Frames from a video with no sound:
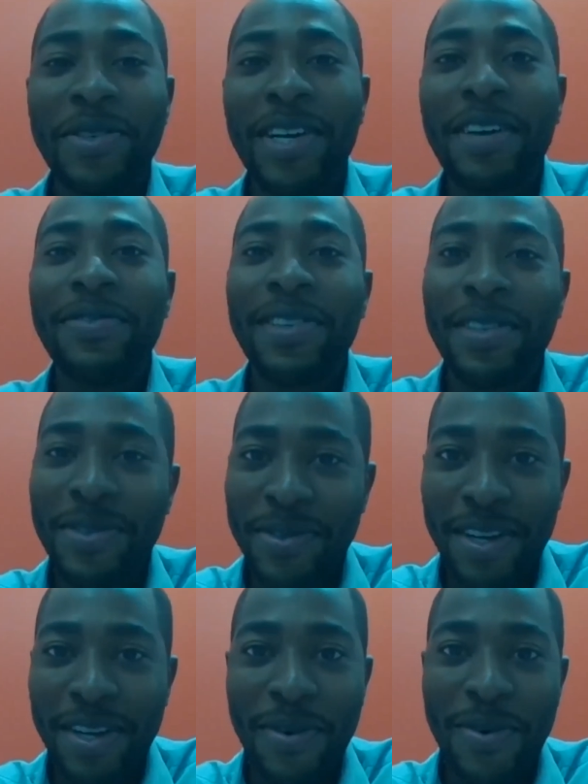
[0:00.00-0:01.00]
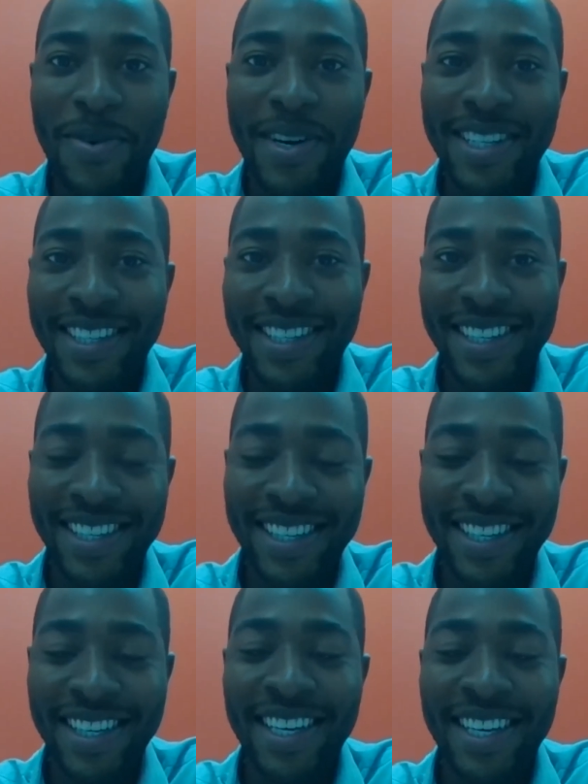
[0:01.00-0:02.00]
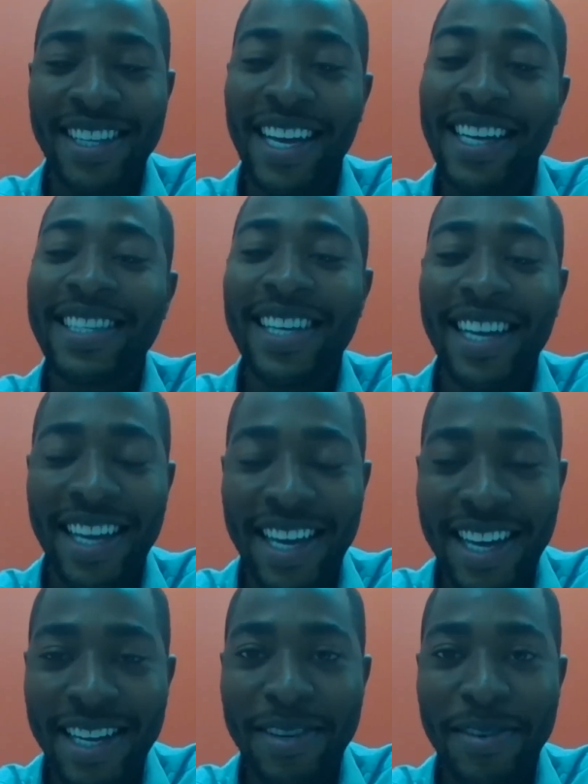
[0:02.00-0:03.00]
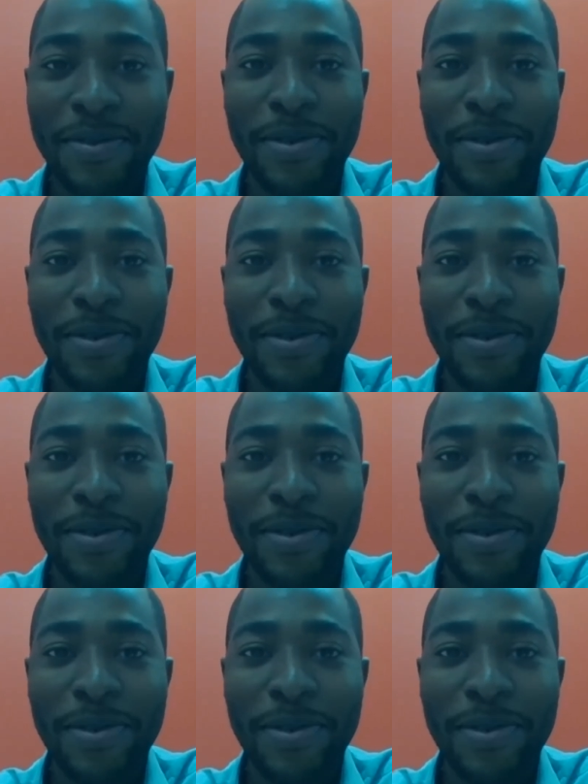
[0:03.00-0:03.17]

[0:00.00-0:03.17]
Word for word: good afternoon, everyone thanks again